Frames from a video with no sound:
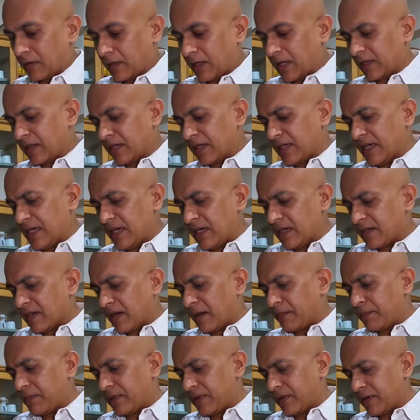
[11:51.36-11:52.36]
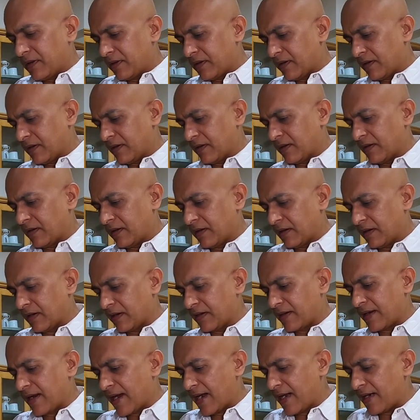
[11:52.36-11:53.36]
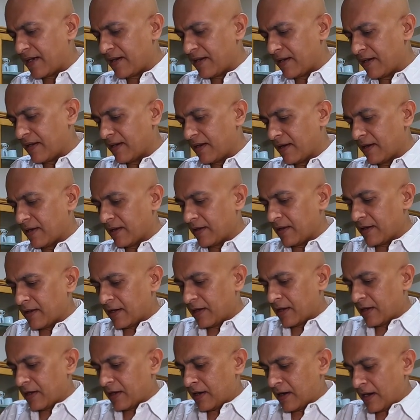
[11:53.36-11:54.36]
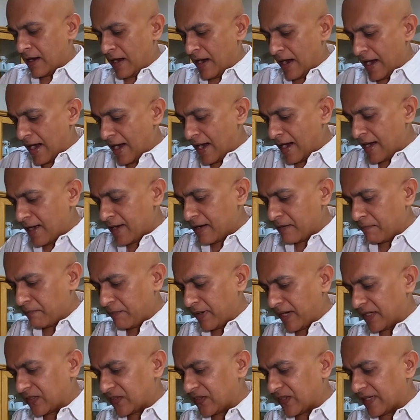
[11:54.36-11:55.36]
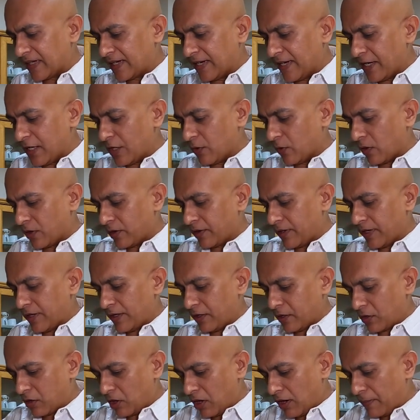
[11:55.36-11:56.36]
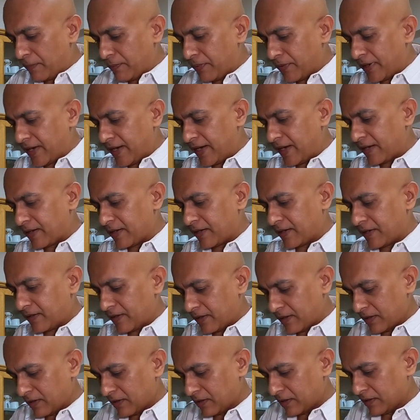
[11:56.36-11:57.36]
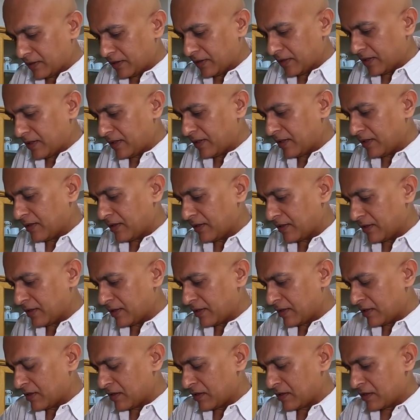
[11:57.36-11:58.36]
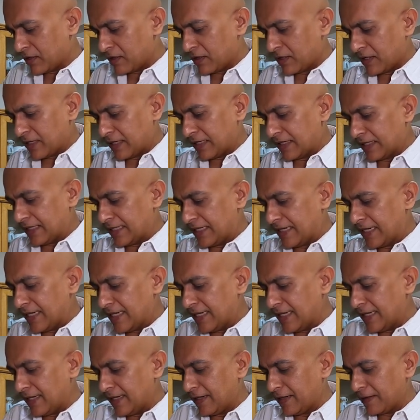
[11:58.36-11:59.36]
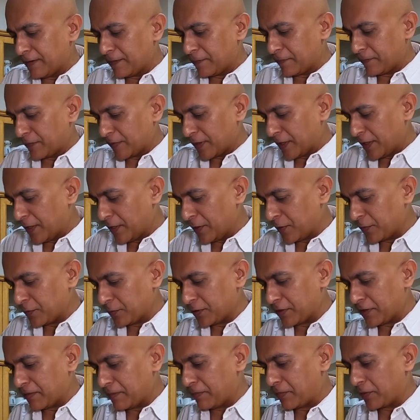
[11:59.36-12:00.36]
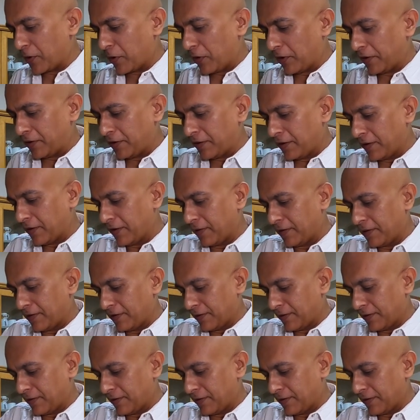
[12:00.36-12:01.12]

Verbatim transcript: Get the heat up a tad, and basically you want to incorporate the ghee into the prawn,